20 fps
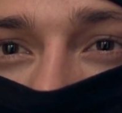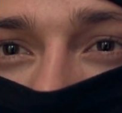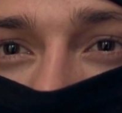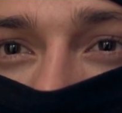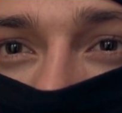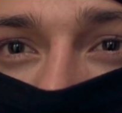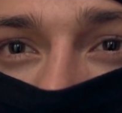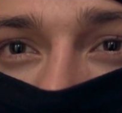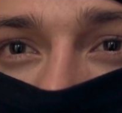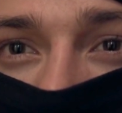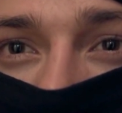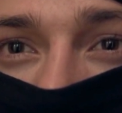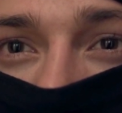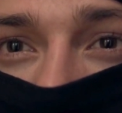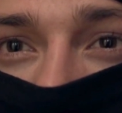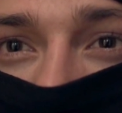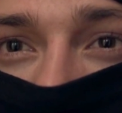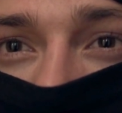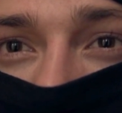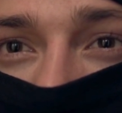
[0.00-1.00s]
thoughts
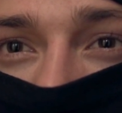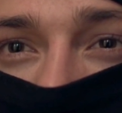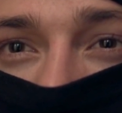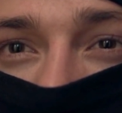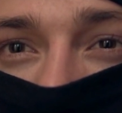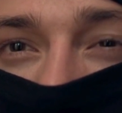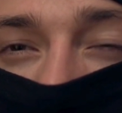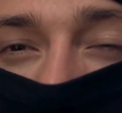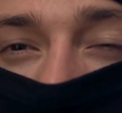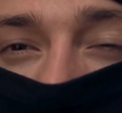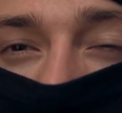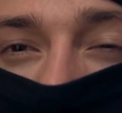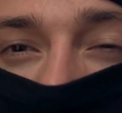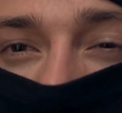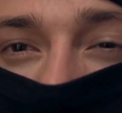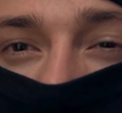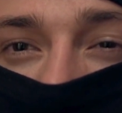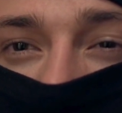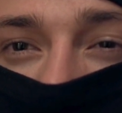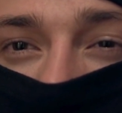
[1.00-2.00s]
steal your
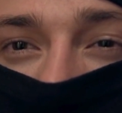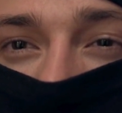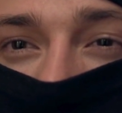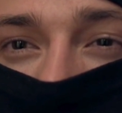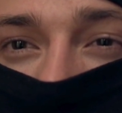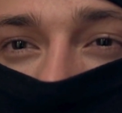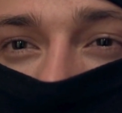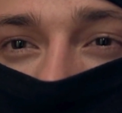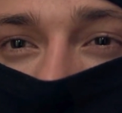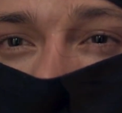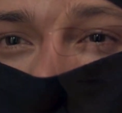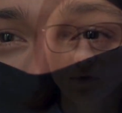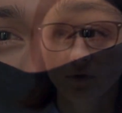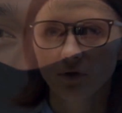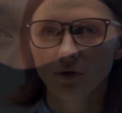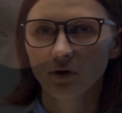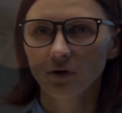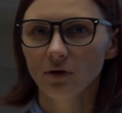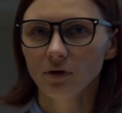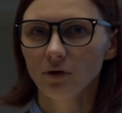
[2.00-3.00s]
opportunities.
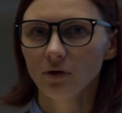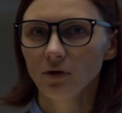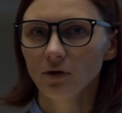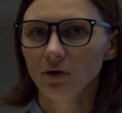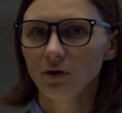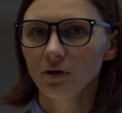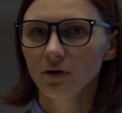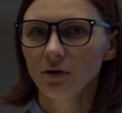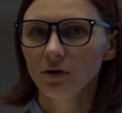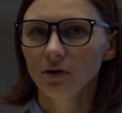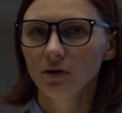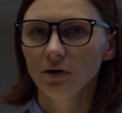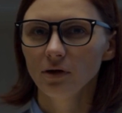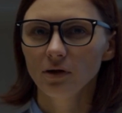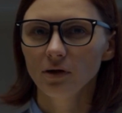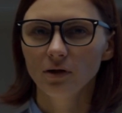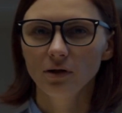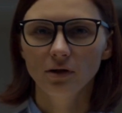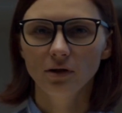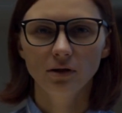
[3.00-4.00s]

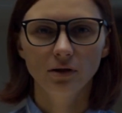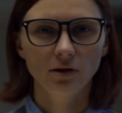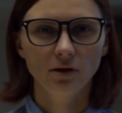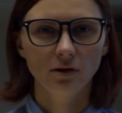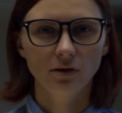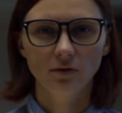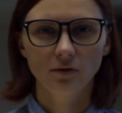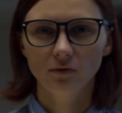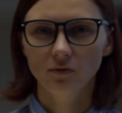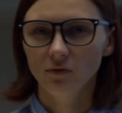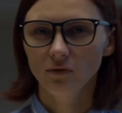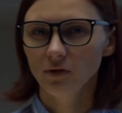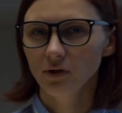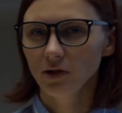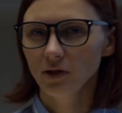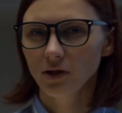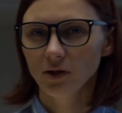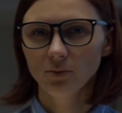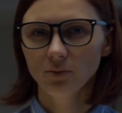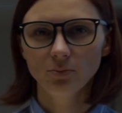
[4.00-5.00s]
How many
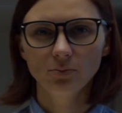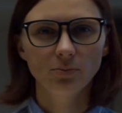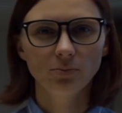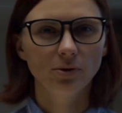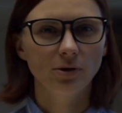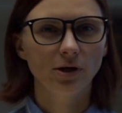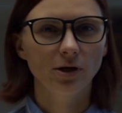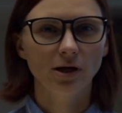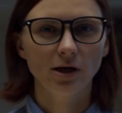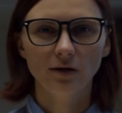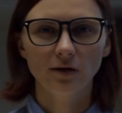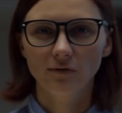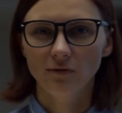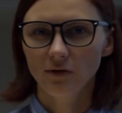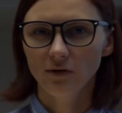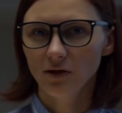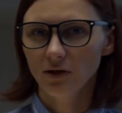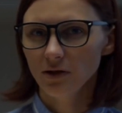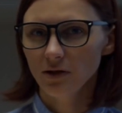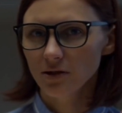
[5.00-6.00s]
times
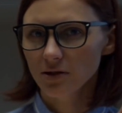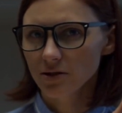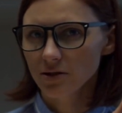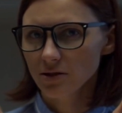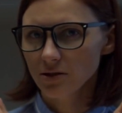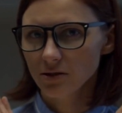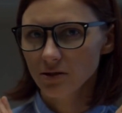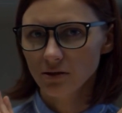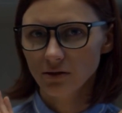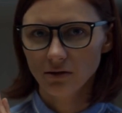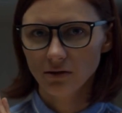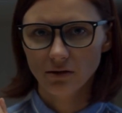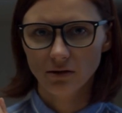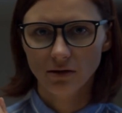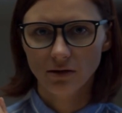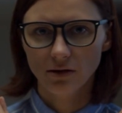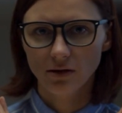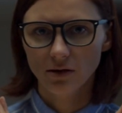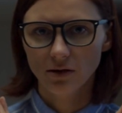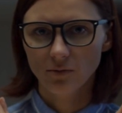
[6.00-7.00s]
have you
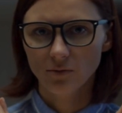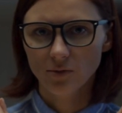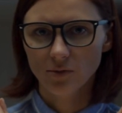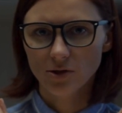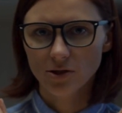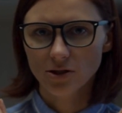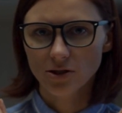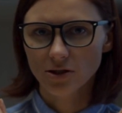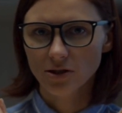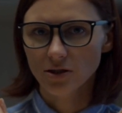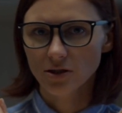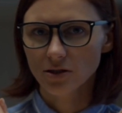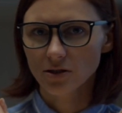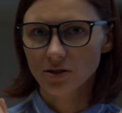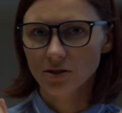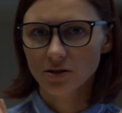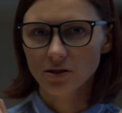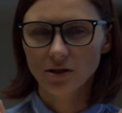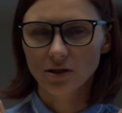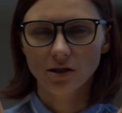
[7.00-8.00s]
talked
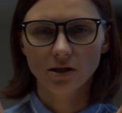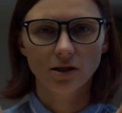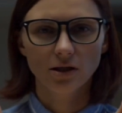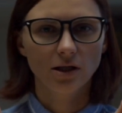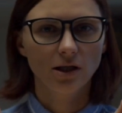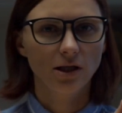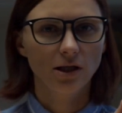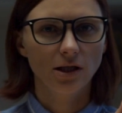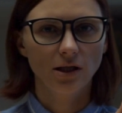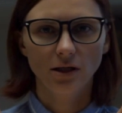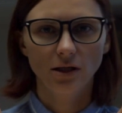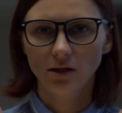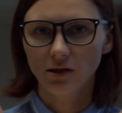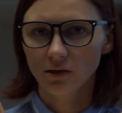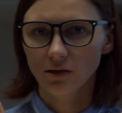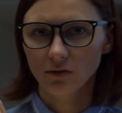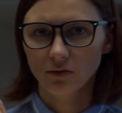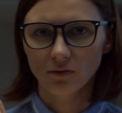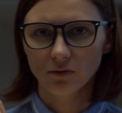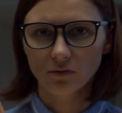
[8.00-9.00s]
yourself out
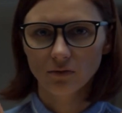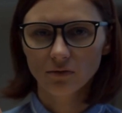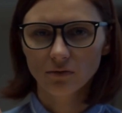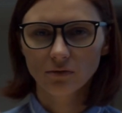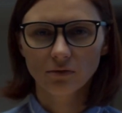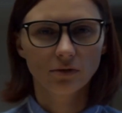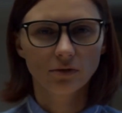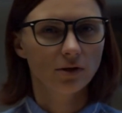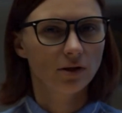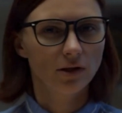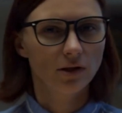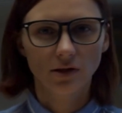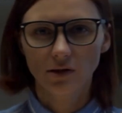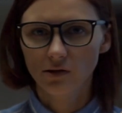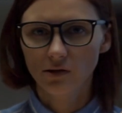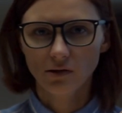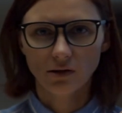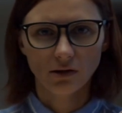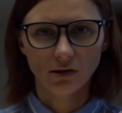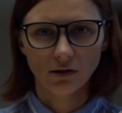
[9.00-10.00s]
of doing
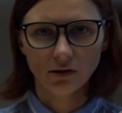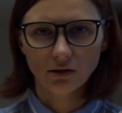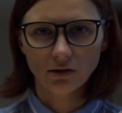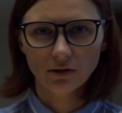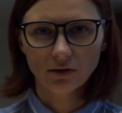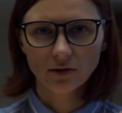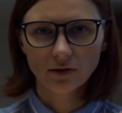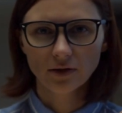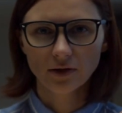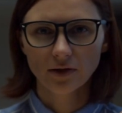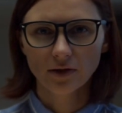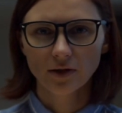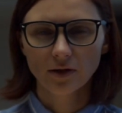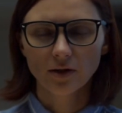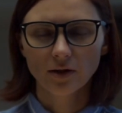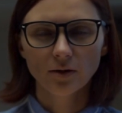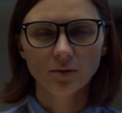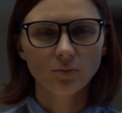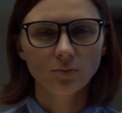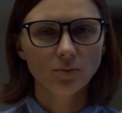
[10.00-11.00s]
something
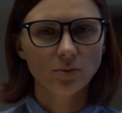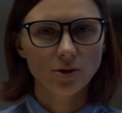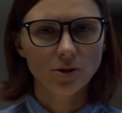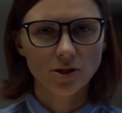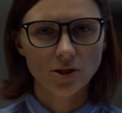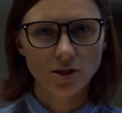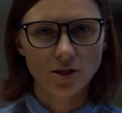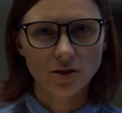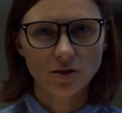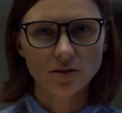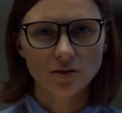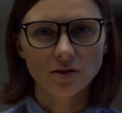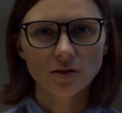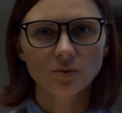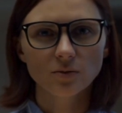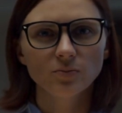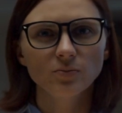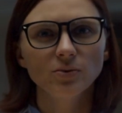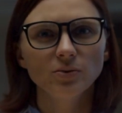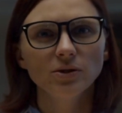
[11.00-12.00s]
that could
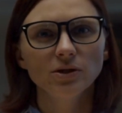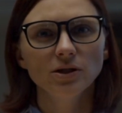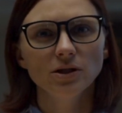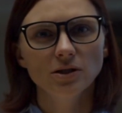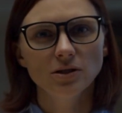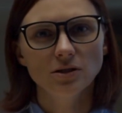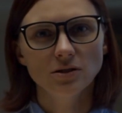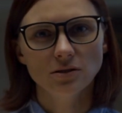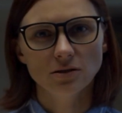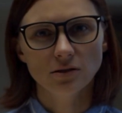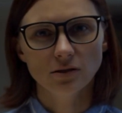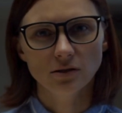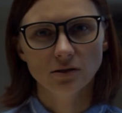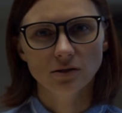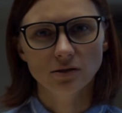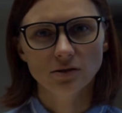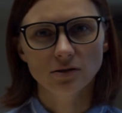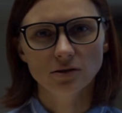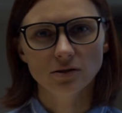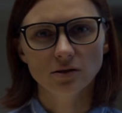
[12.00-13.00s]
totally turn
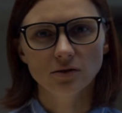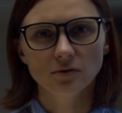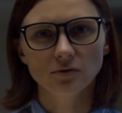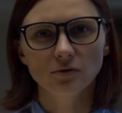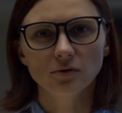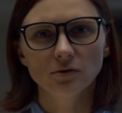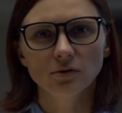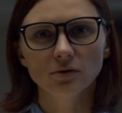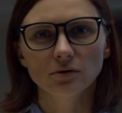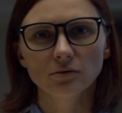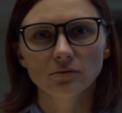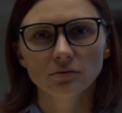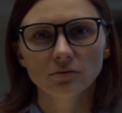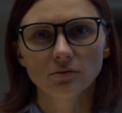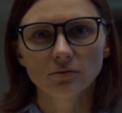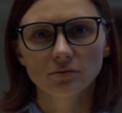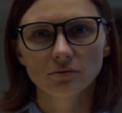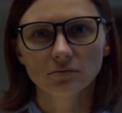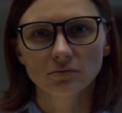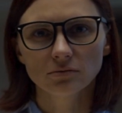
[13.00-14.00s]
your life around,
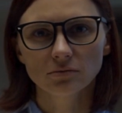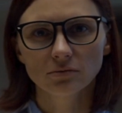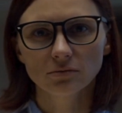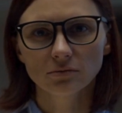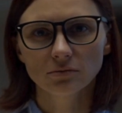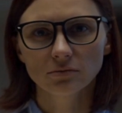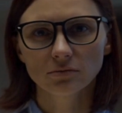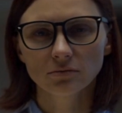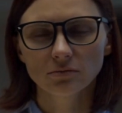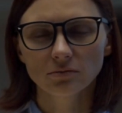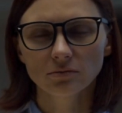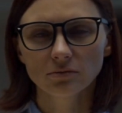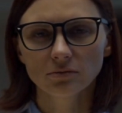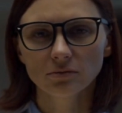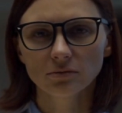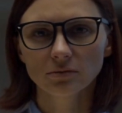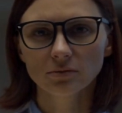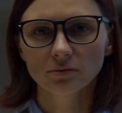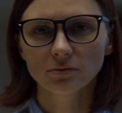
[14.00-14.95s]
that can make